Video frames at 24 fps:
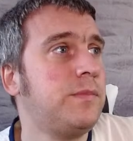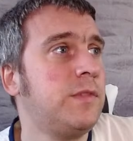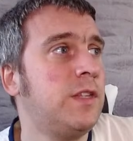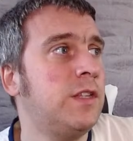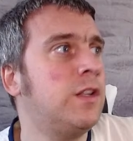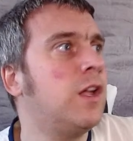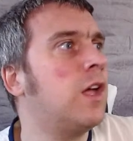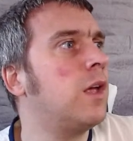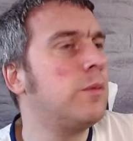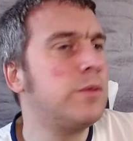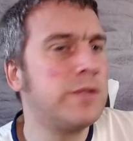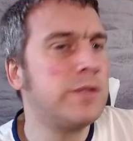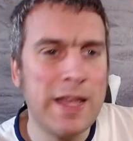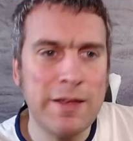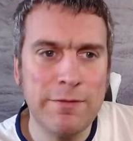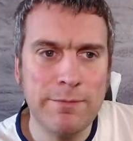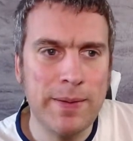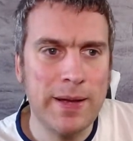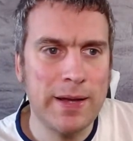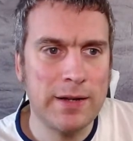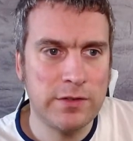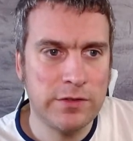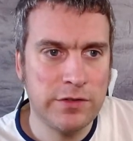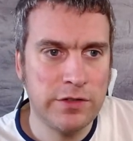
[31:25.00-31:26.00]
he was left
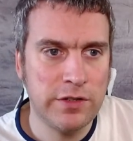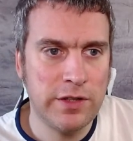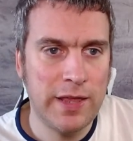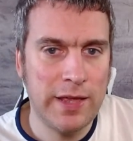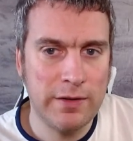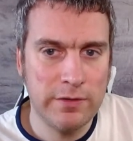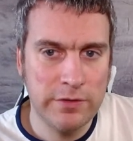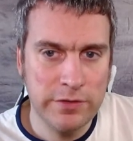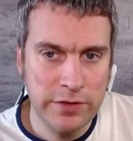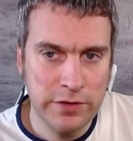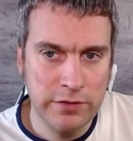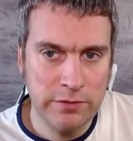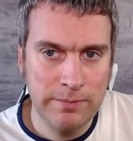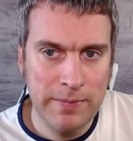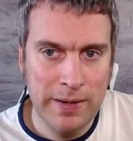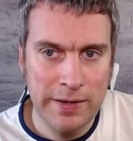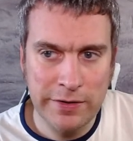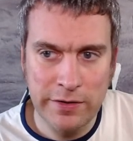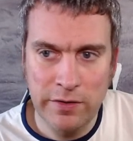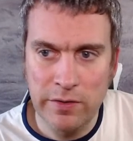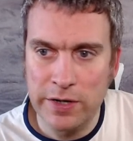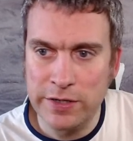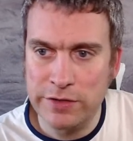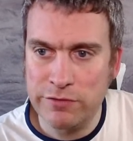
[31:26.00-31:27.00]
back to Man
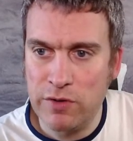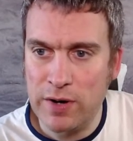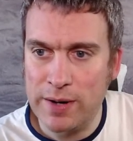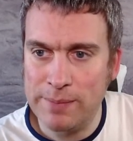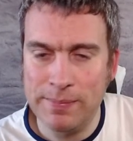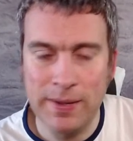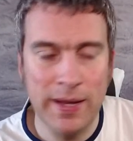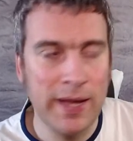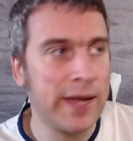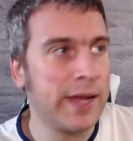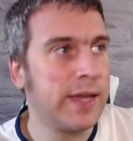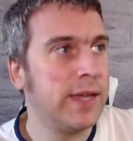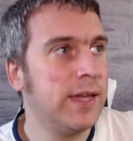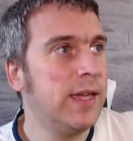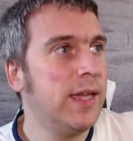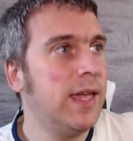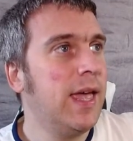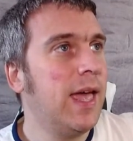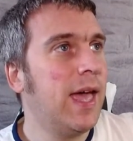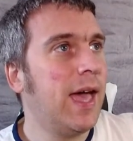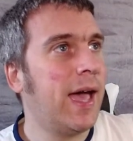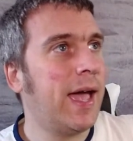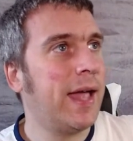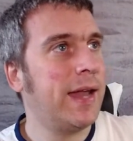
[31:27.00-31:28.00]
United's right back,
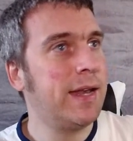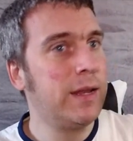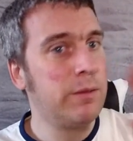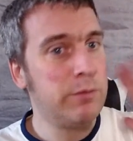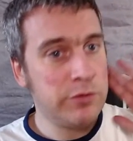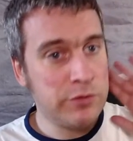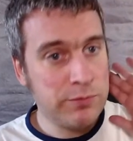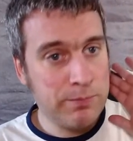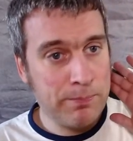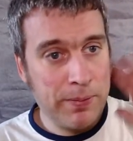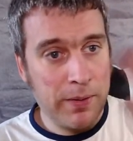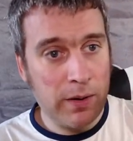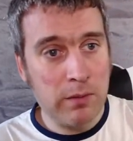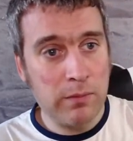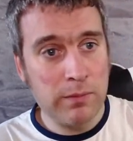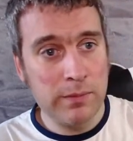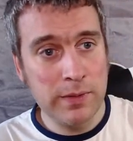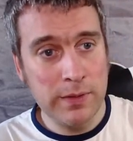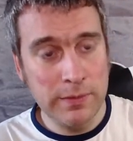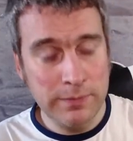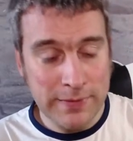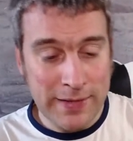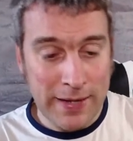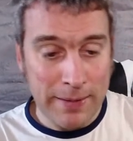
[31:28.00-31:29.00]
and it was
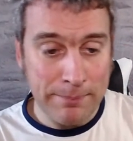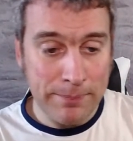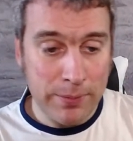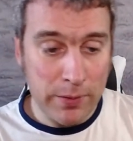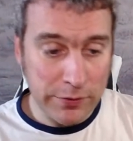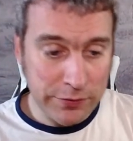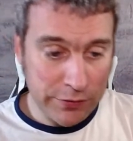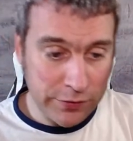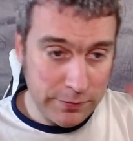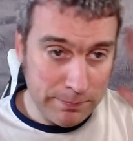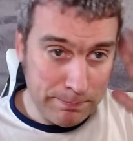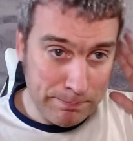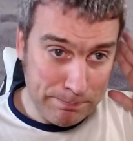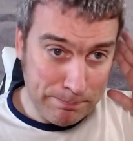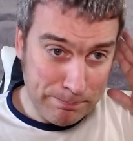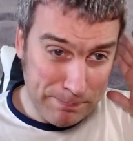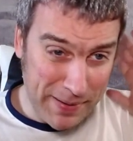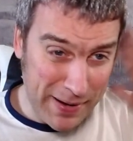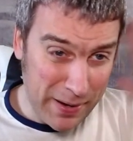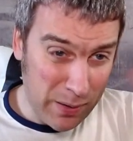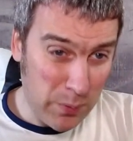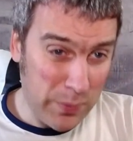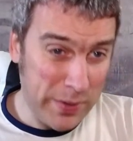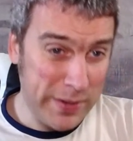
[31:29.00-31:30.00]
Dan Potts was
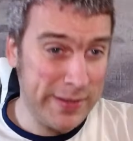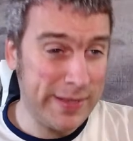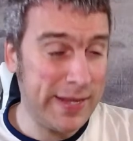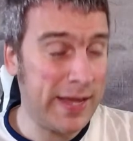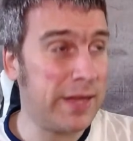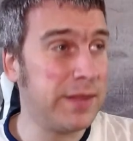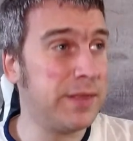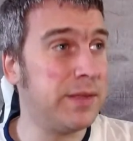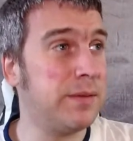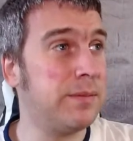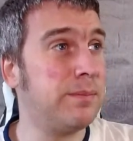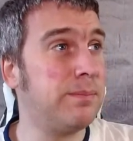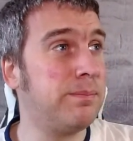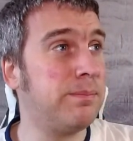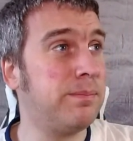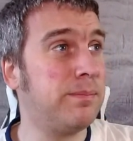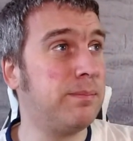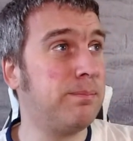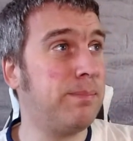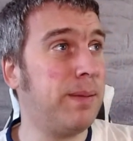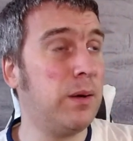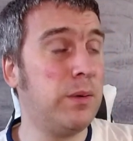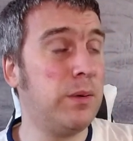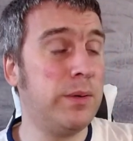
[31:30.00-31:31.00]
pelting down the
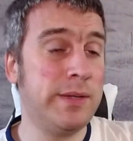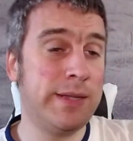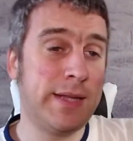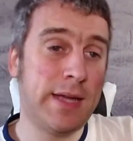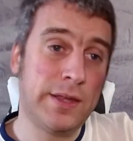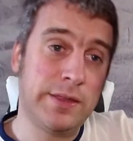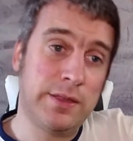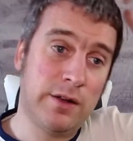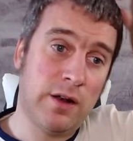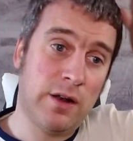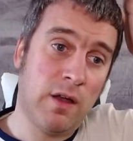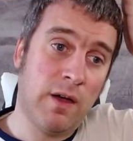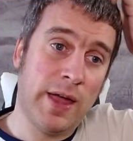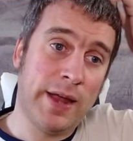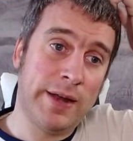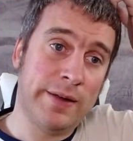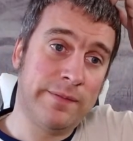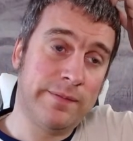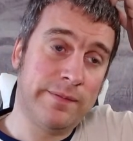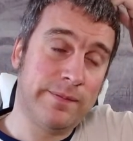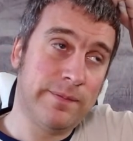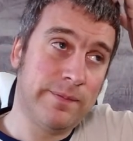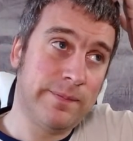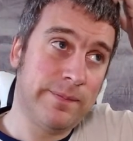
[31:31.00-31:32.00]
line,
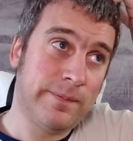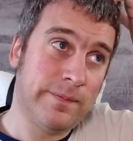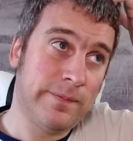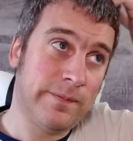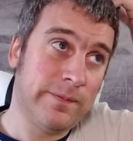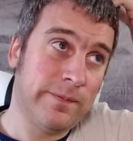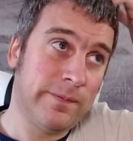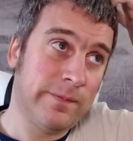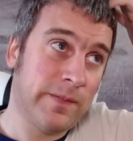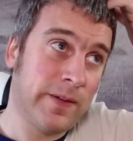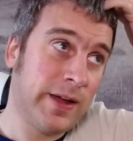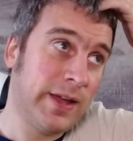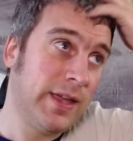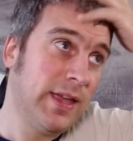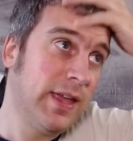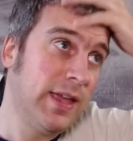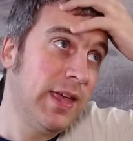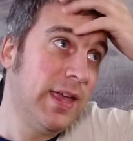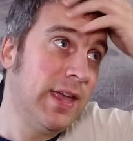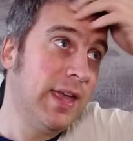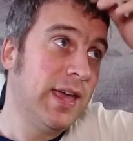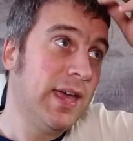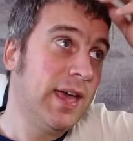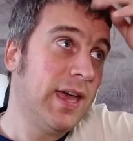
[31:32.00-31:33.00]
right?
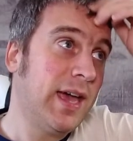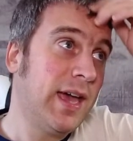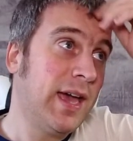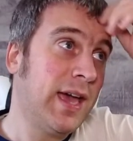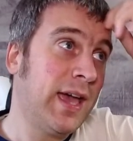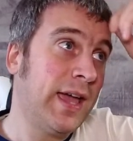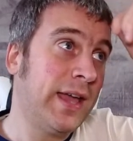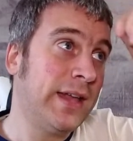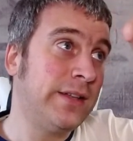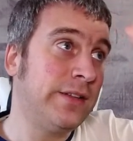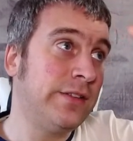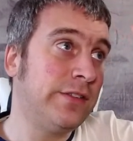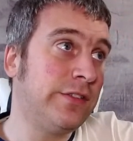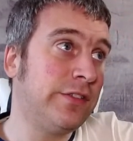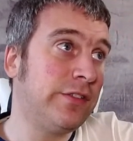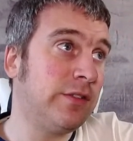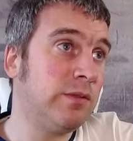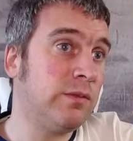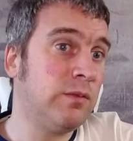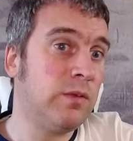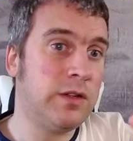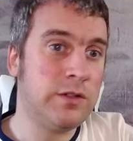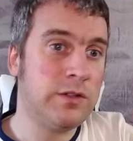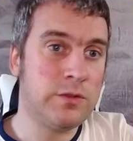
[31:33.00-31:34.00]
And
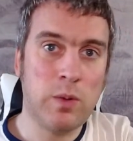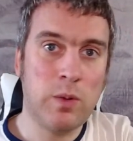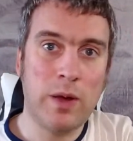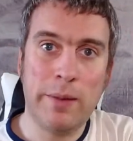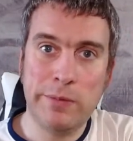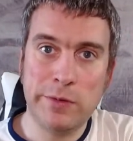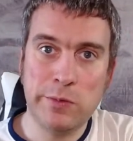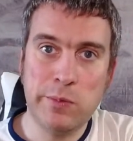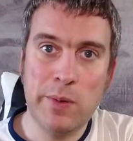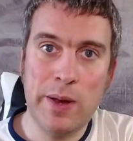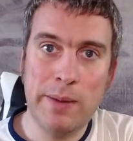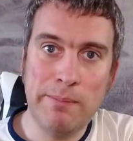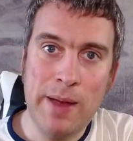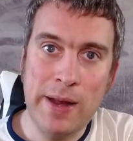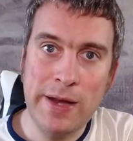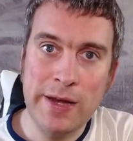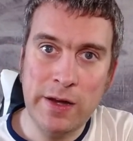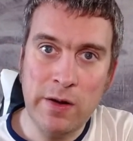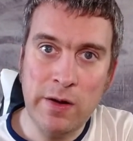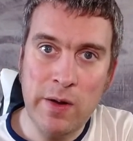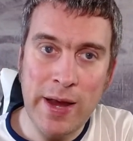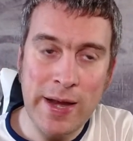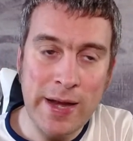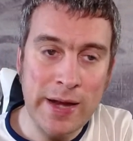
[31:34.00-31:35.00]
it was when Man
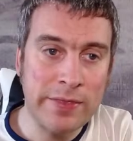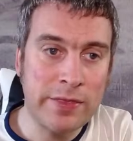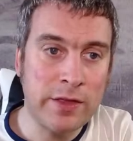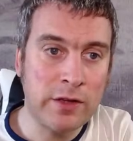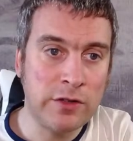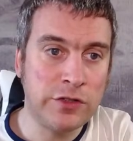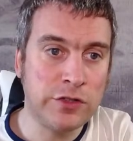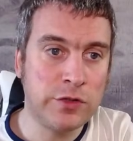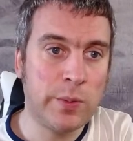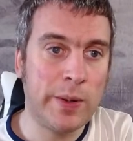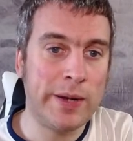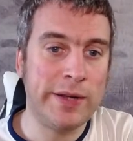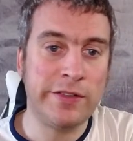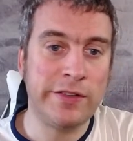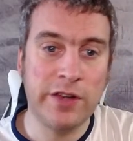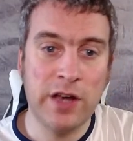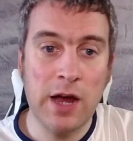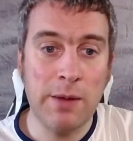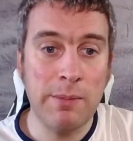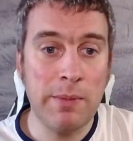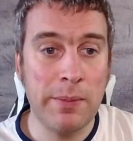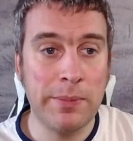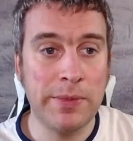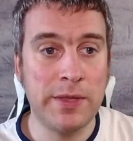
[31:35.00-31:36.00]
United had those twins. I can't
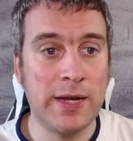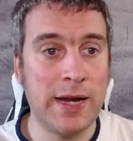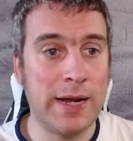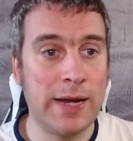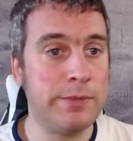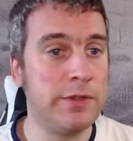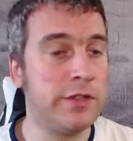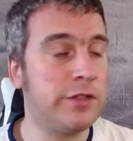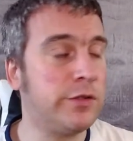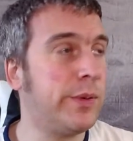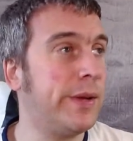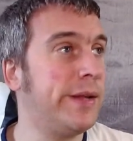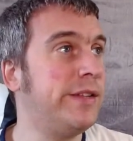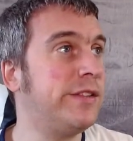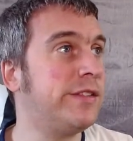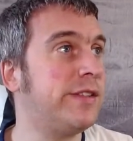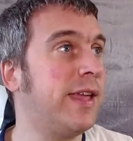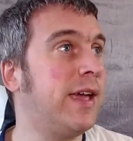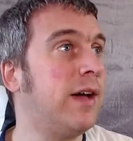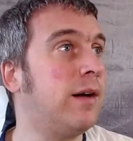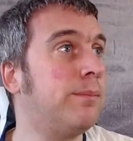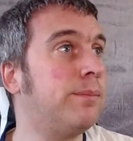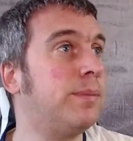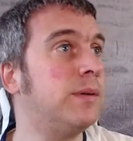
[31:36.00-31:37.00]
remember the name of the twins
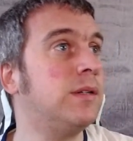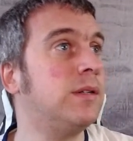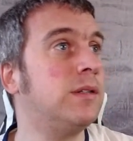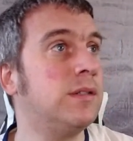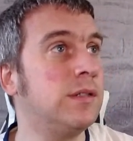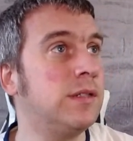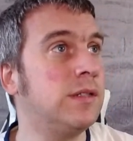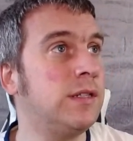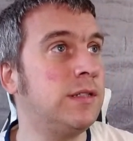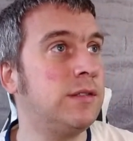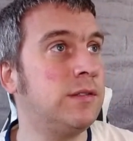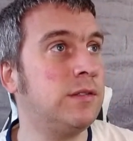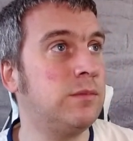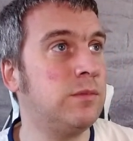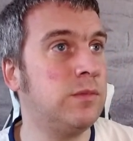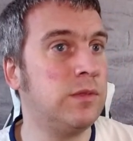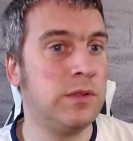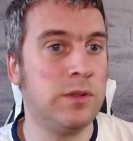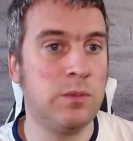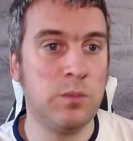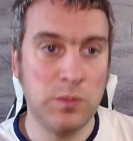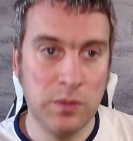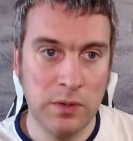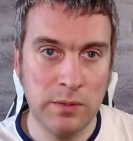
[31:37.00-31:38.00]
now, but we
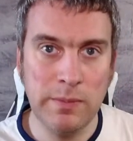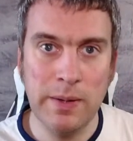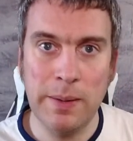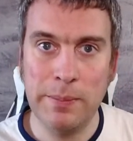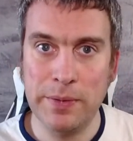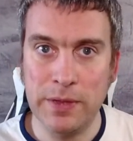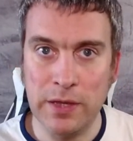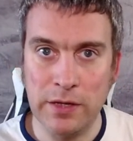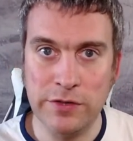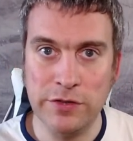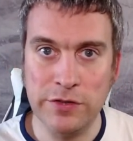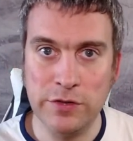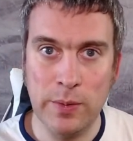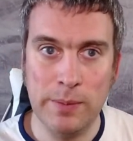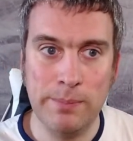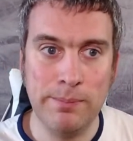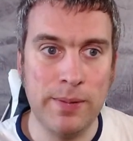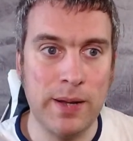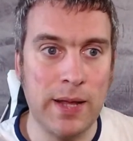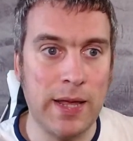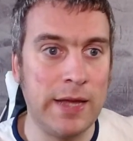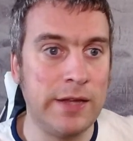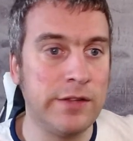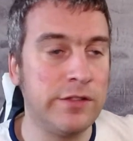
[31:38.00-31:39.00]
remember those twin
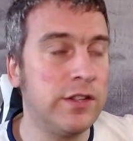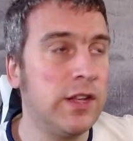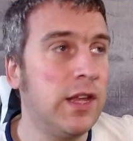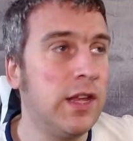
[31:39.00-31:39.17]
players,